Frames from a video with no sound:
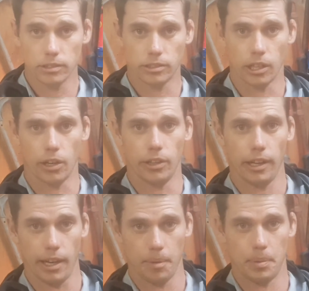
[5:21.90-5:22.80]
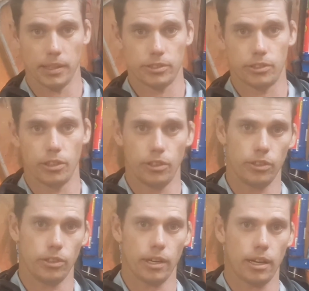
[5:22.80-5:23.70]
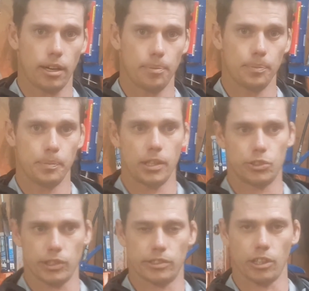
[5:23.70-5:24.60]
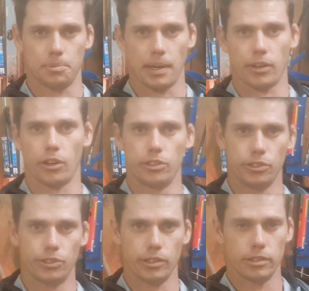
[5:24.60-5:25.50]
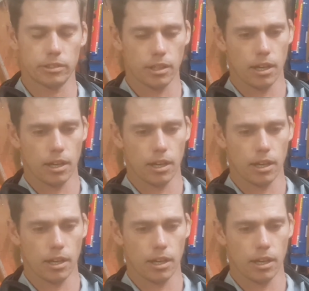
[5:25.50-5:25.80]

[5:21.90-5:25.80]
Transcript: So yeah, best to address those macronutrients.